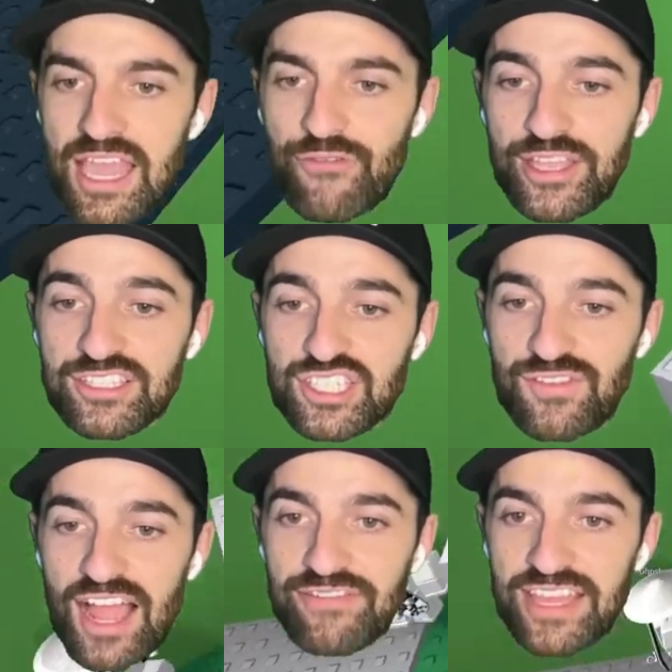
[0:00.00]
If we can
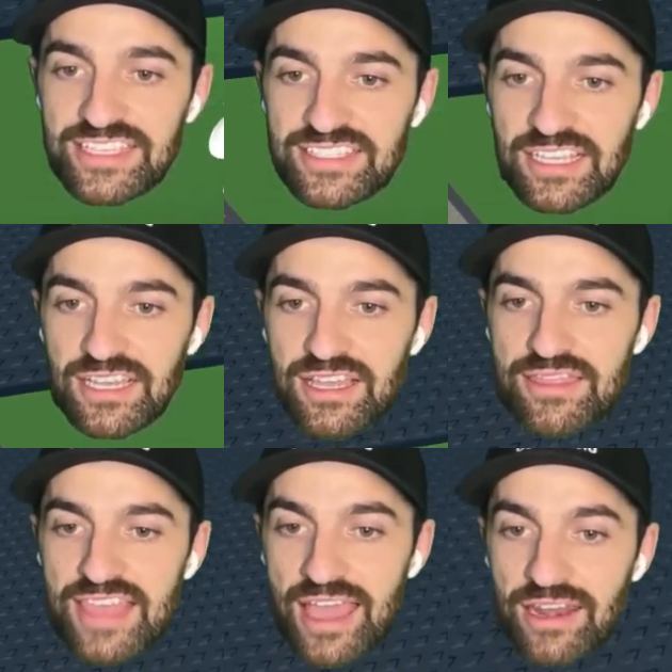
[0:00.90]
survive this,
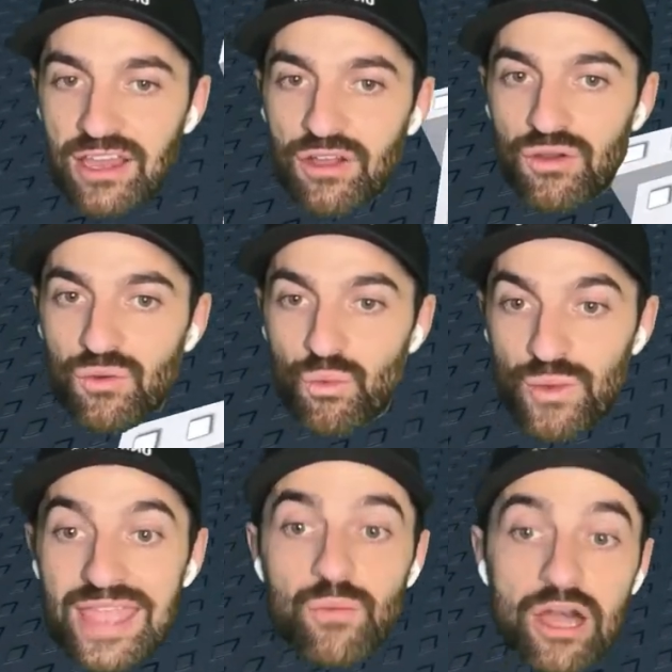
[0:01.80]
then
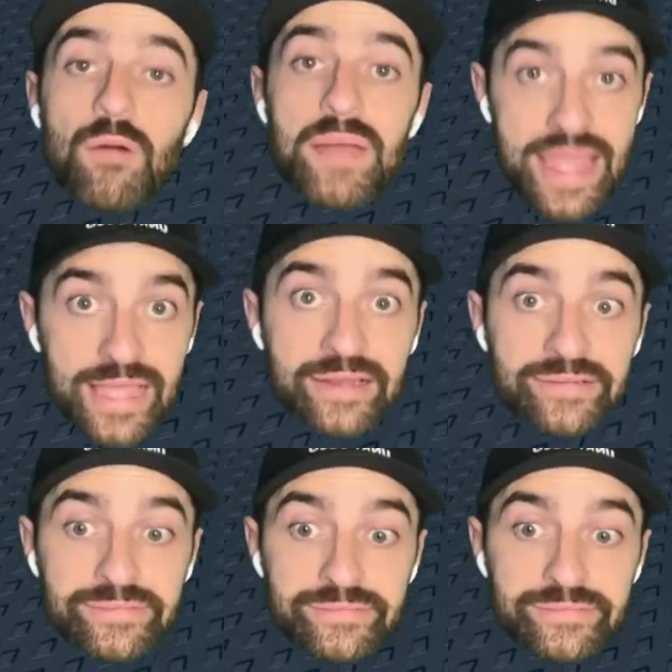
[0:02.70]
we will be